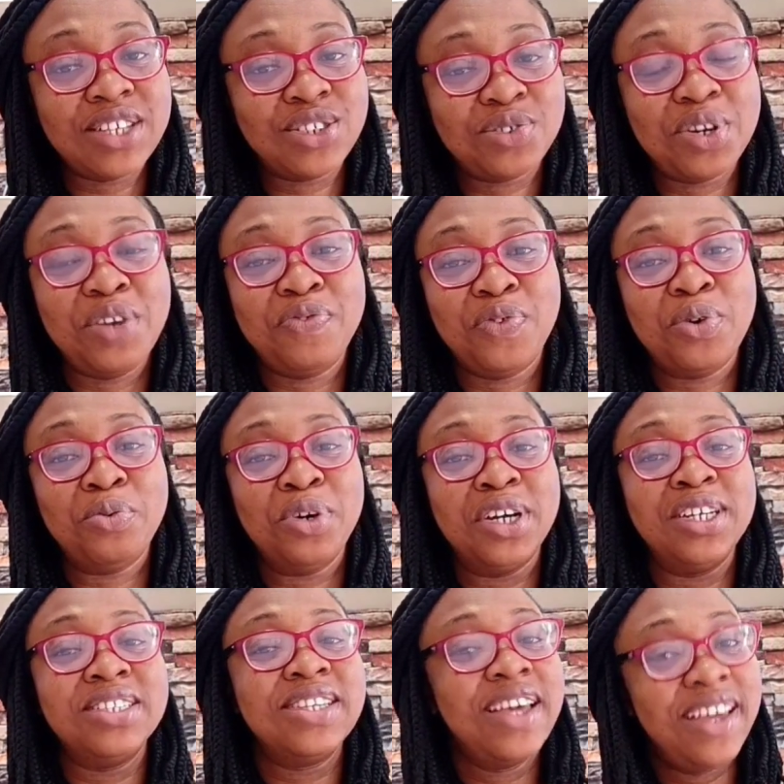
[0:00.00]

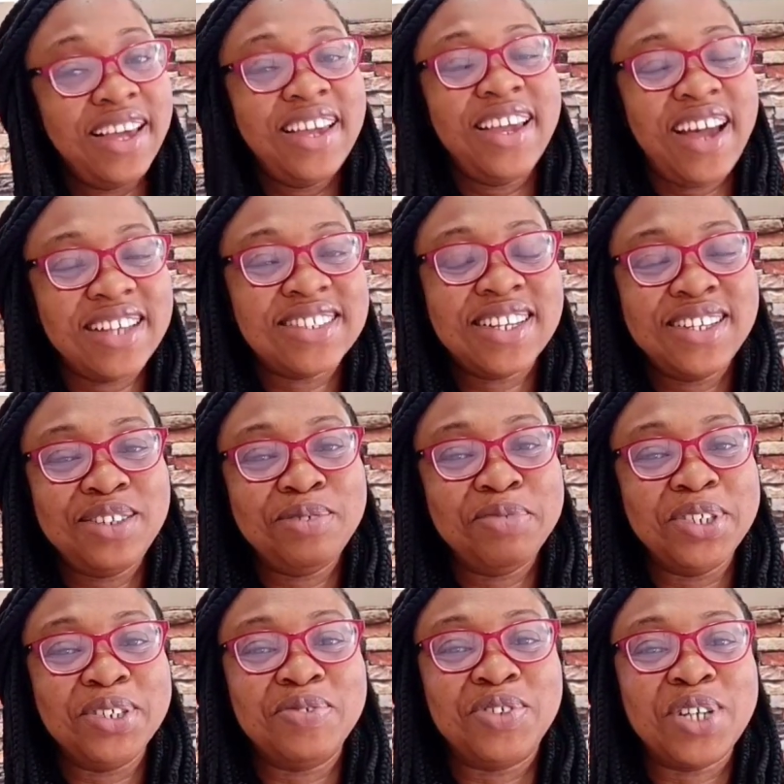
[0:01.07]
straightforward. It has a little
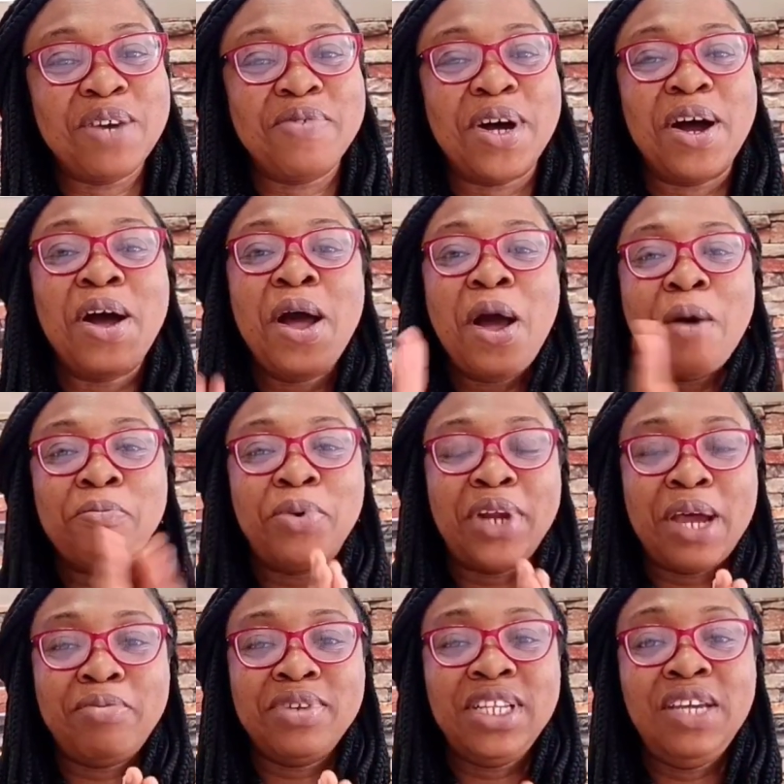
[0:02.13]
bit of drama, but
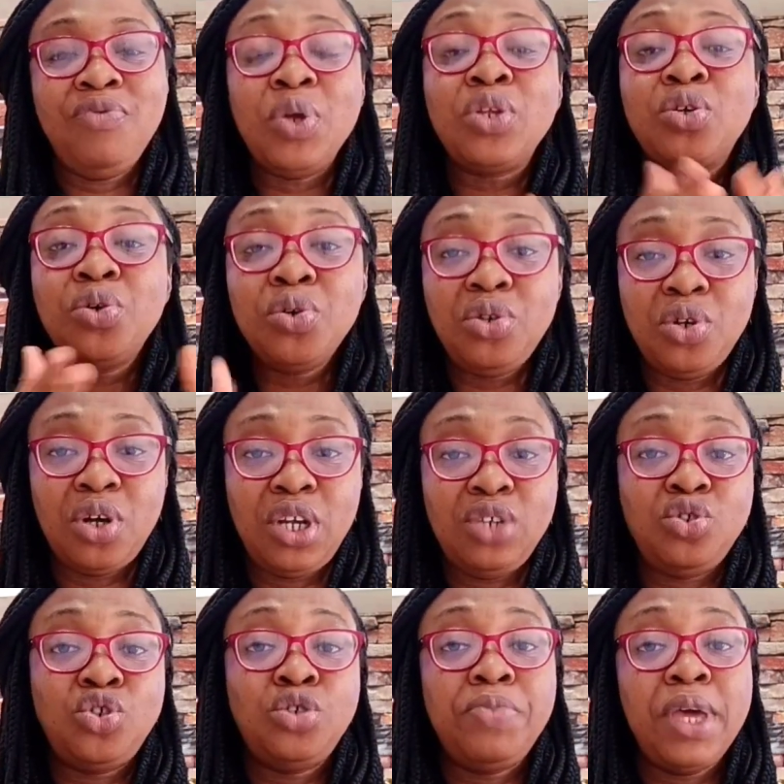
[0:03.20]
I believe with good knowledge
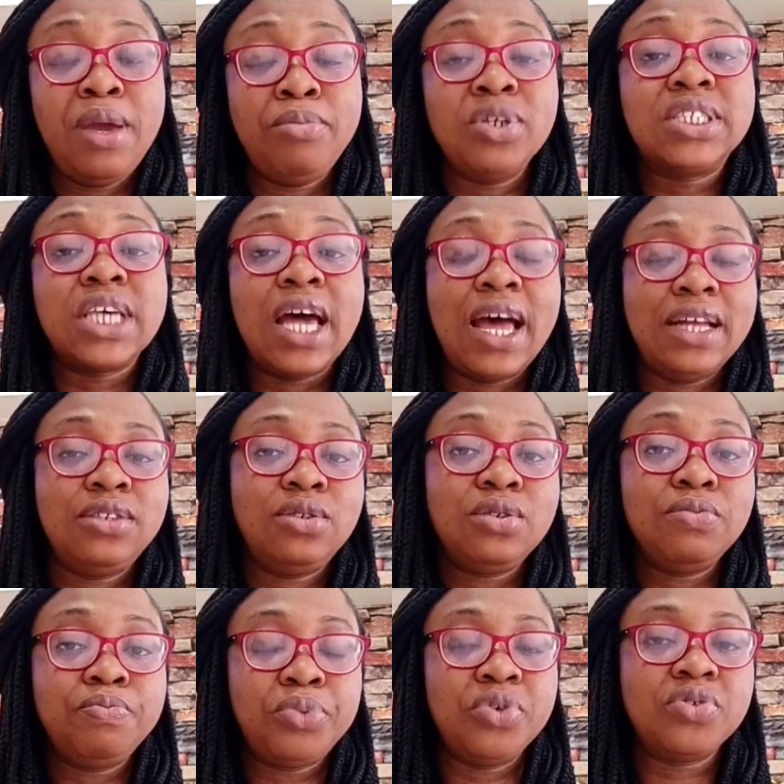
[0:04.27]
you should be able to
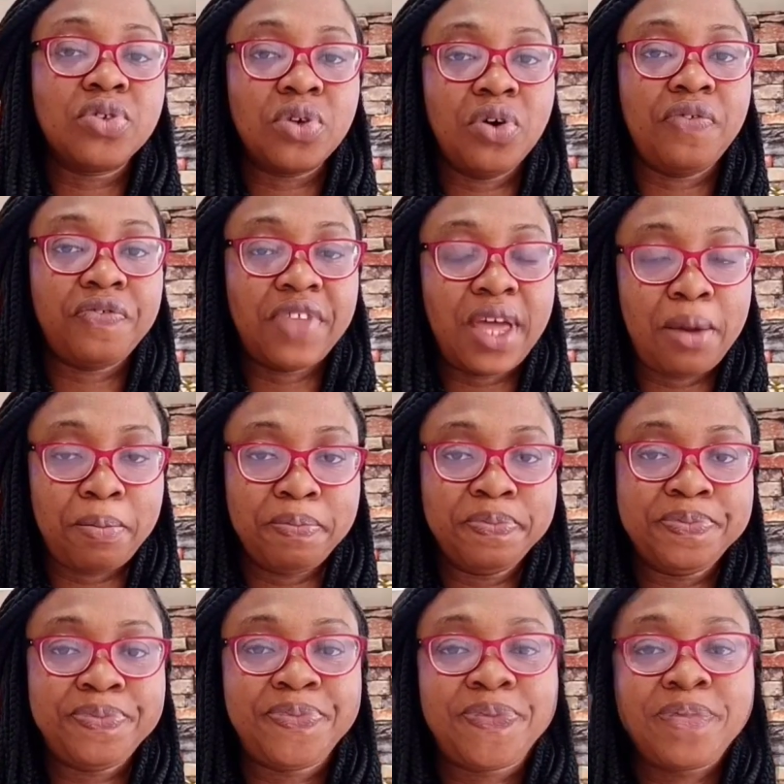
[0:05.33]
handle both of them.
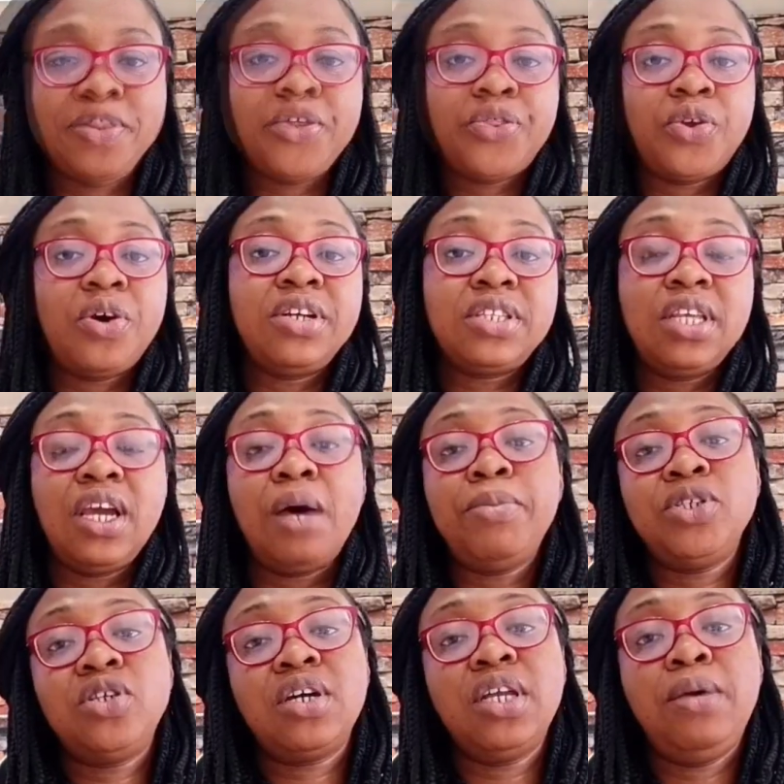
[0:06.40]
The third thing I'll
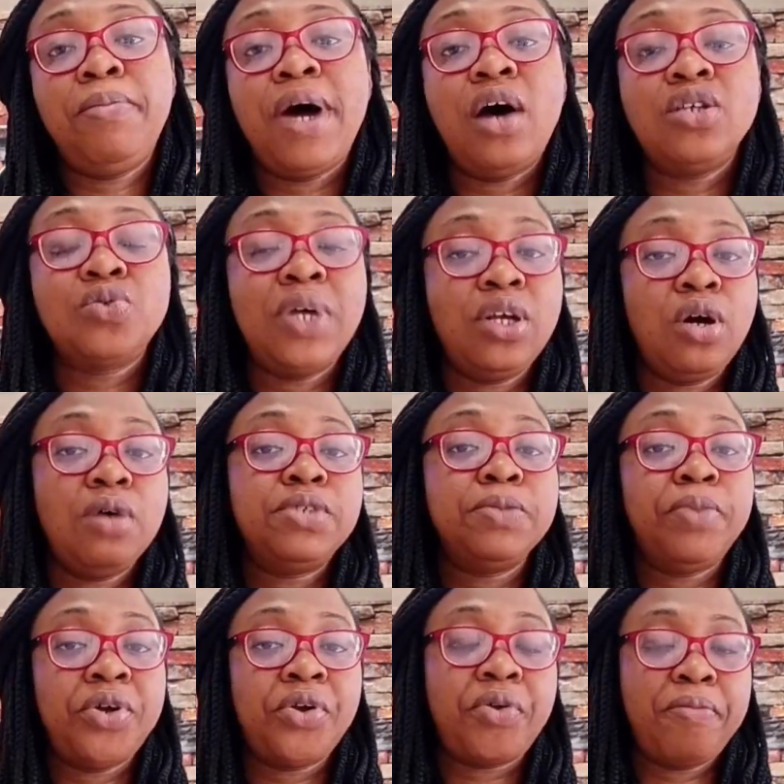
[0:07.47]
be talking about when it comes to
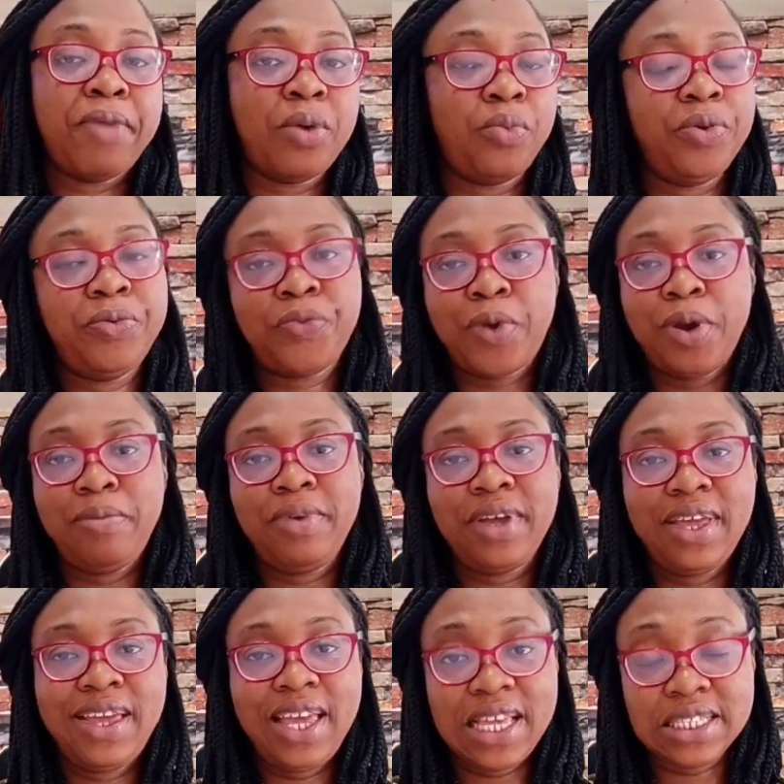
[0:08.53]
buttercream and whipped cream
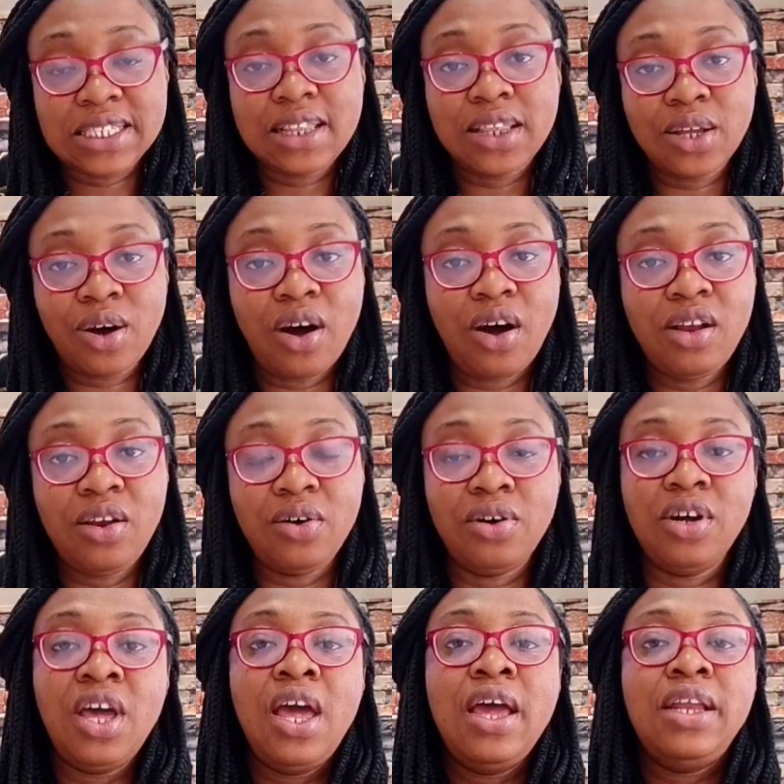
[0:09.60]
is the color.
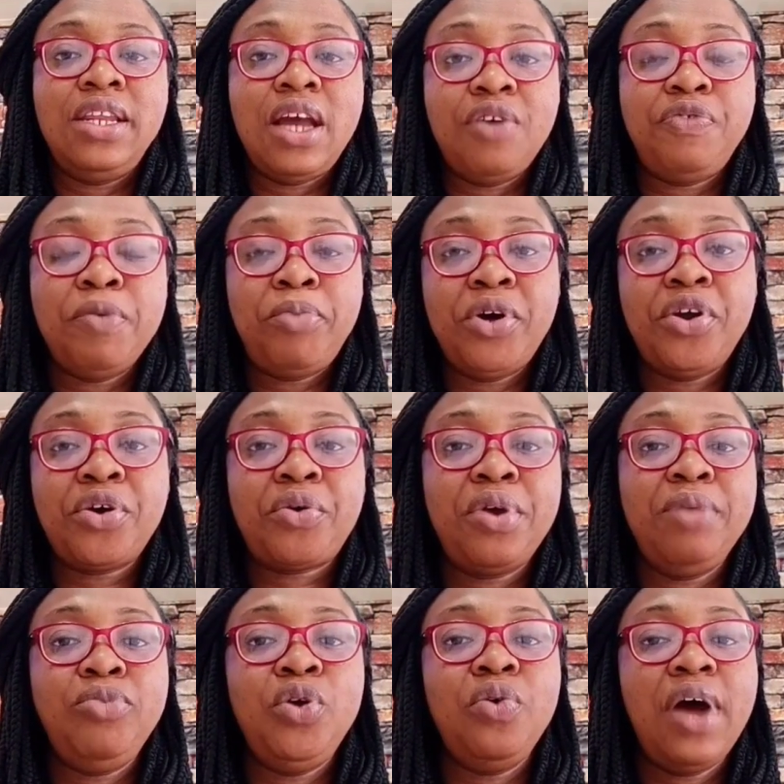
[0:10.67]
Now for
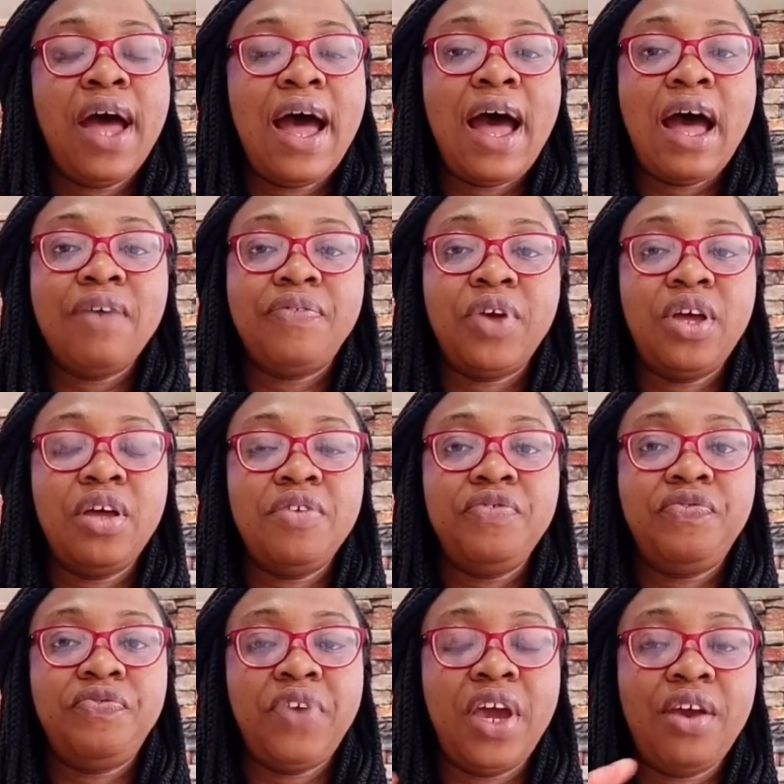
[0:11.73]
buttercream, you have a
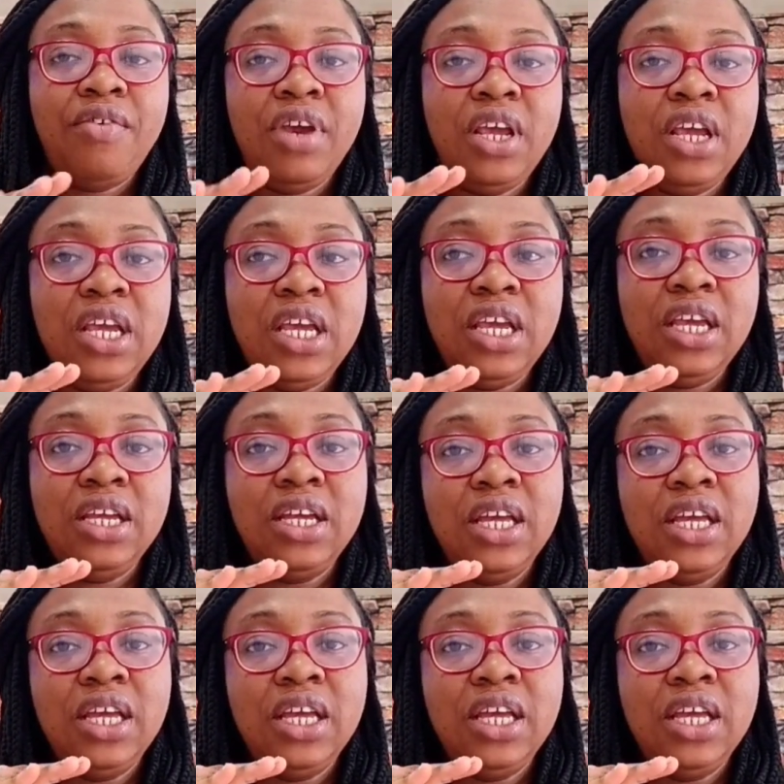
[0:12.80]
very